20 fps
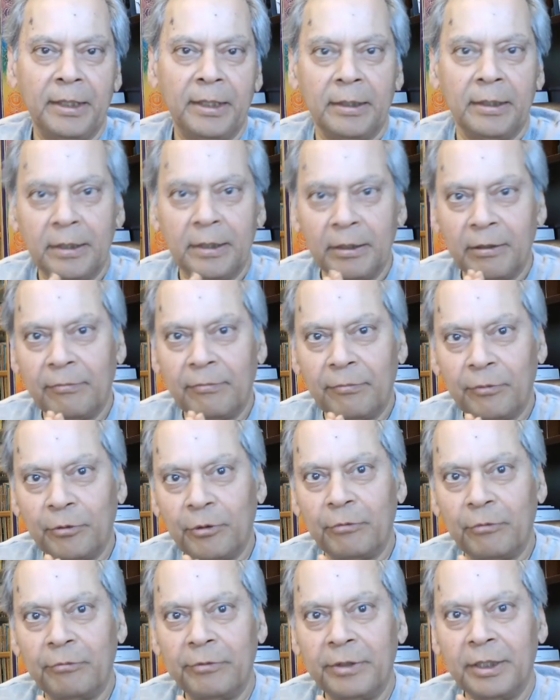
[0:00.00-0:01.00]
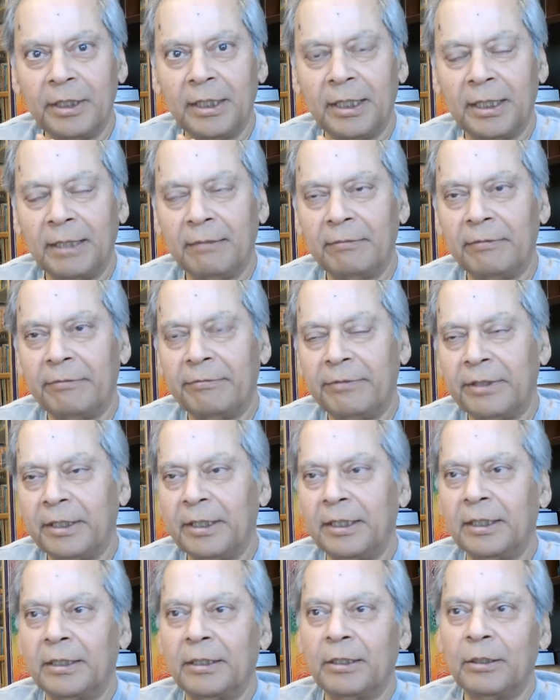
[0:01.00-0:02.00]
Therefore, we have a
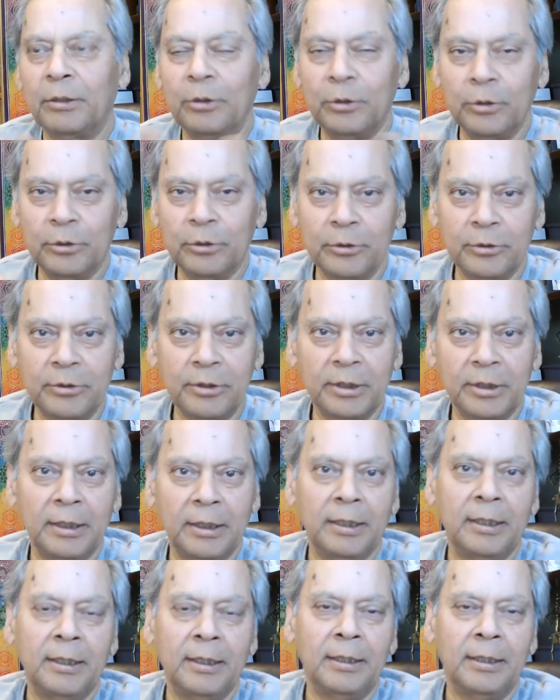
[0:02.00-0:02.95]
very close